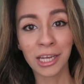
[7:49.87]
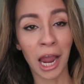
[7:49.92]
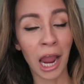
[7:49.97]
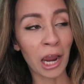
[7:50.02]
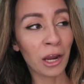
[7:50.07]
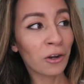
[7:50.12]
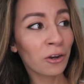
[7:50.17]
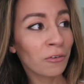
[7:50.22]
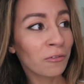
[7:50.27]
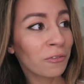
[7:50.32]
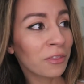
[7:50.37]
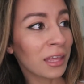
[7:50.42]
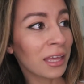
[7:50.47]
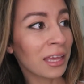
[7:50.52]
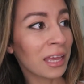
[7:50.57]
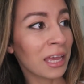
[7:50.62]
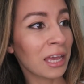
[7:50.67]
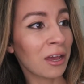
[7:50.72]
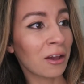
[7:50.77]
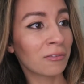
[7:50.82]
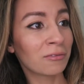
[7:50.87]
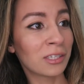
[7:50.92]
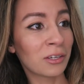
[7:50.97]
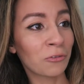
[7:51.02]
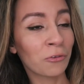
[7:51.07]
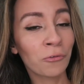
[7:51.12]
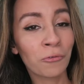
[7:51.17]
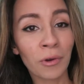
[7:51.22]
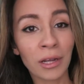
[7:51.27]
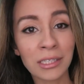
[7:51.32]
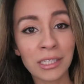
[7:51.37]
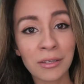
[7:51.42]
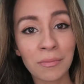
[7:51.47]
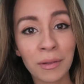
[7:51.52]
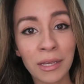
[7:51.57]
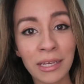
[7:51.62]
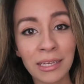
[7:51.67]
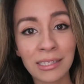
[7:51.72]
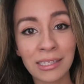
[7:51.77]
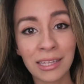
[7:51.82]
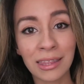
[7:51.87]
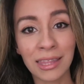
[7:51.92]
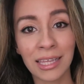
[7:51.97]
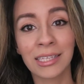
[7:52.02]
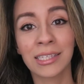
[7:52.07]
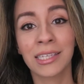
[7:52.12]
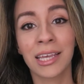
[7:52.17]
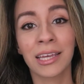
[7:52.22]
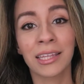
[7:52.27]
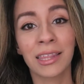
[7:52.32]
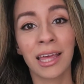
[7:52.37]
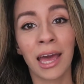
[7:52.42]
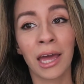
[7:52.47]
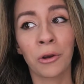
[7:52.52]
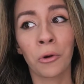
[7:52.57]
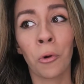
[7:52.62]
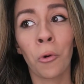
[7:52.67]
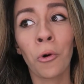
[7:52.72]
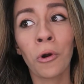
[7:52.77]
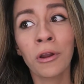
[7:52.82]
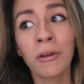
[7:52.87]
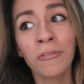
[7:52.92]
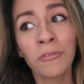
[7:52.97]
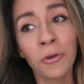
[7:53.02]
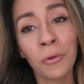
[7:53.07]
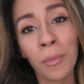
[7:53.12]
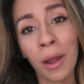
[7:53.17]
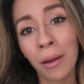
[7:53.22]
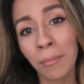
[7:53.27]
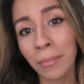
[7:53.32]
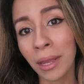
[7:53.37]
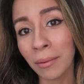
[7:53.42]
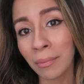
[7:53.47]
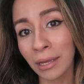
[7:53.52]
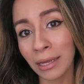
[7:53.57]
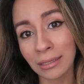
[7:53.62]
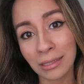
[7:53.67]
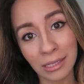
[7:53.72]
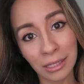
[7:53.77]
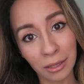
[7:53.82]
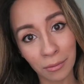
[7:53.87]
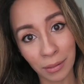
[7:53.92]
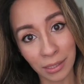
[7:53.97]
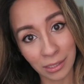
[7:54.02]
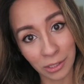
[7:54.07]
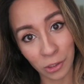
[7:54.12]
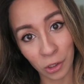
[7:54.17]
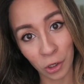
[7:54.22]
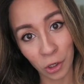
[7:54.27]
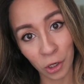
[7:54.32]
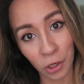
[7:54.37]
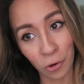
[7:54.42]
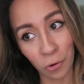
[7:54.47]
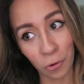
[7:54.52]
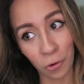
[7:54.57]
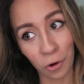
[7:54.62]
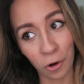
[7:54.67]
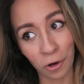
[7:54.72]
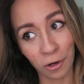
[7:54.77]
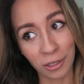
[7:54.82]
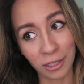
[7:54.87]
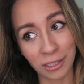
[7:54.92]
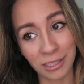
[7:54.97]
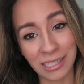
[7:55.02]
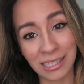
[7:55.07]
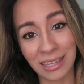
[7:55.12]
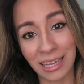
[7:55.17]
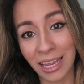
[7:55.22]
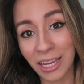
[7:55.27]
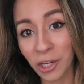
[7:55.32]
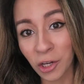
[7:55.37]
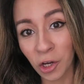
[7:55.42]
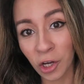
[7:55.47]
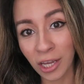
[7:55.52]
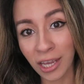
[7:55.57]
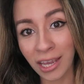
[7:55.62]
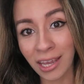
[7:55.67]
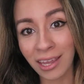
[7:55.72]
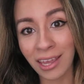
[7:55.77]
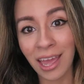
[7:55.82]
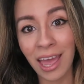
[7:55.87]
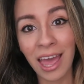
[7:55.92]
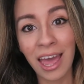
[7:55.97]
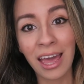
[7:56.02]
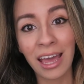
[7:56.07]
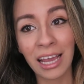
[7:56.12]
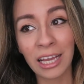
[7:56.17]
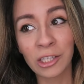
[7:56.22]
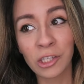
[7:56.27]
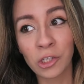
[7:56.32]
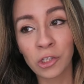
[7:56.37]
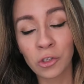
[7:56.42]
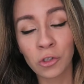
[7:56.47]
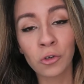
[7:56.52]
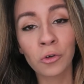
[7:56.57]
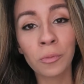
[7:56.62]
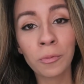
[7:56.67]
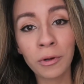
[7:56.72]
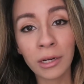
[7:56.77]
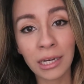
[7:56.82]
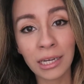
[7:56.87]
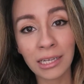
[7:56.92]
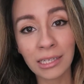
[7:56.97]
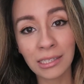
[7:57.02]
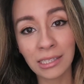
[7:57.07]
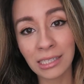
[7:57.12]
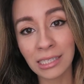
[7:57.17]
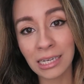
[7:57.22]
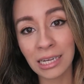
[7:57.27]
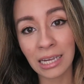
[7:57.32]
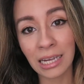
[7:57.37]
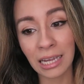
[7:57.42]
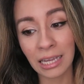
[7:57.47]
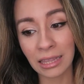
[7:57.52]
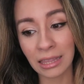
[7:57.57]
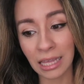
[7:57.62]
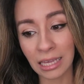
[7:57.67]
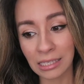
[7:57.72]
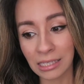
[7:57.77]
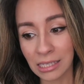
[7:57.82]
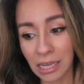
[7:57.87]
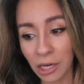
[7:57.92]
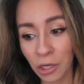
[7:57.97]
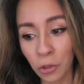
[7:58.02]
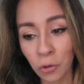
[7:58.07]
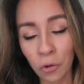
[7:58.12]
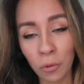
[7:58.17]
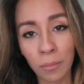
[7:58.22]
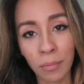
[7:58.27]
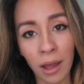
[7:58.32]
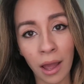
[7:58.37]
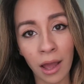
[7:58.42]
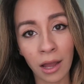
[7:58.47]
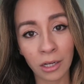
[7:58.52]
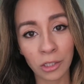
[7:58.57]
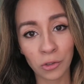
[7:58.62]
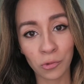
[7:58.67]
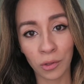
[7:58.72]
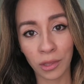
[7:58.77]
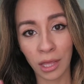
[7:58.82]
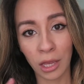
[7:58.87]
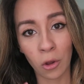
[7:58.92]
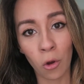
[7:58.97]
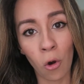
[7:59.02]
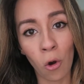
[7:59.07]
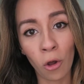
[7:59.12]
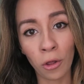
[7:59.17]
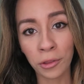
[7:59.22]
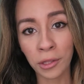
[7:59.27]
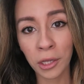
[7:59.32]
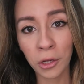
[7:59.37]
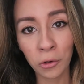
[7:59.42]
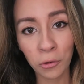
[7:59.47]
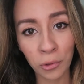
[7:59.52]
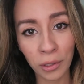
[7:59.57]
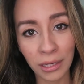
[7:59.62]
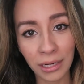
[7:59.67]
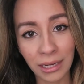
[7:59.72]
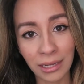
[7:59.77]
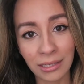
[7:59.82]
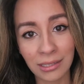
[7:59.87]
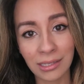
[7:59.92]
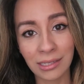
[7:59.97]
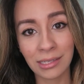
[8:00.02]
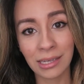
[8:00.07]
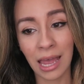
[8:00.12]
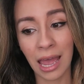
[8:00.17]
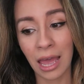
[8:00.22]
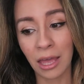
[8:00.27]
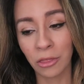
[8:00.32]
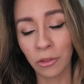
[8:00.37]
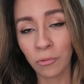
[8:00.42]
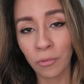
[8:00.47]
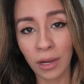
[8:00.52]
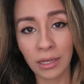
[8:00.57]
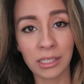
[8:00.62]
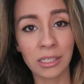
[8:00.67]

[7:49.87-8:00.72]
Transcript: tired of thinking of different recipes and things like that. Or if your mom maybe isn't the best cook or doesn't like cooking, it's super easy. They send you a box with like all the ingredients and the